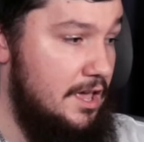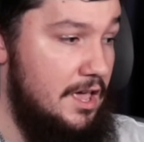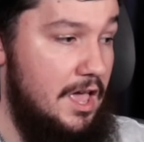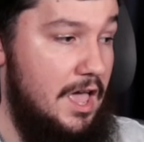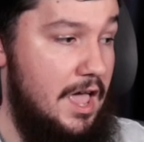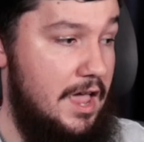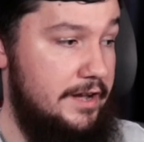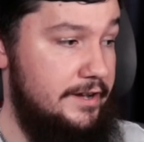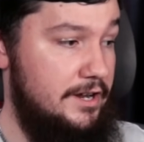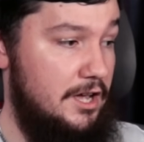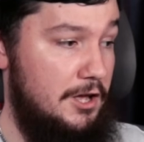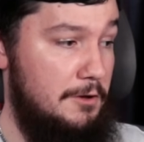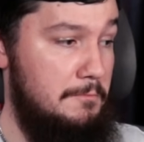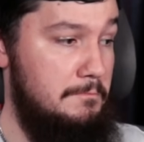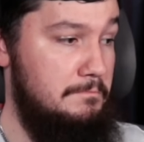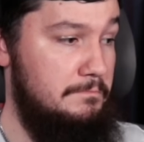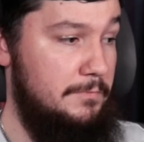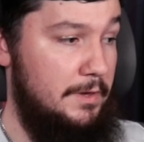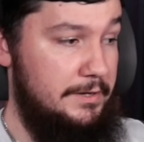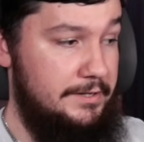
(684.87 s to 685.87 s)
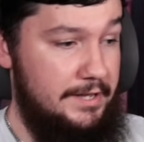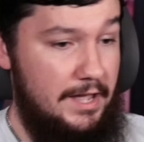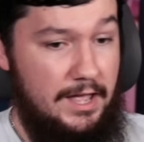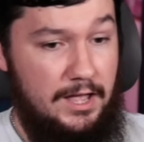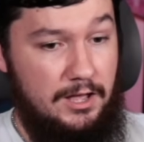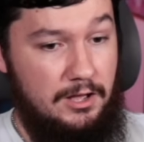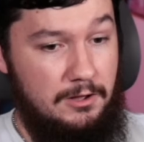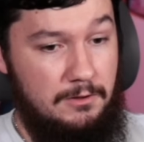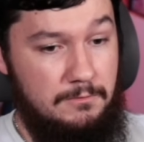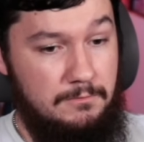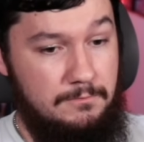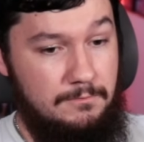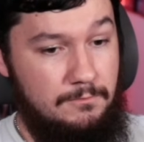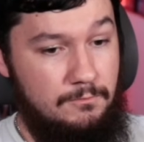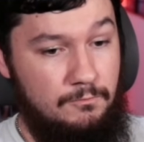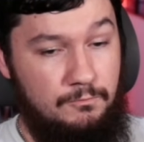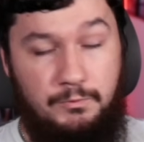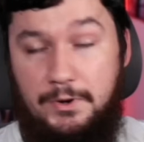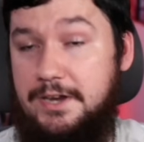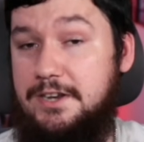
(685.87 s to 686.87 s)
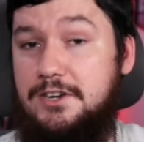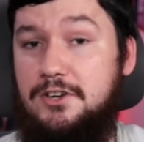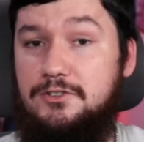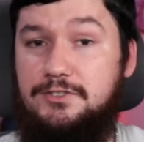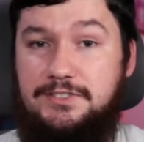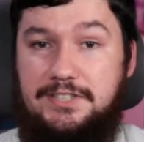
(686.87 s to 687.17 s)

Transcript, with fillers: And um, yeah, Windows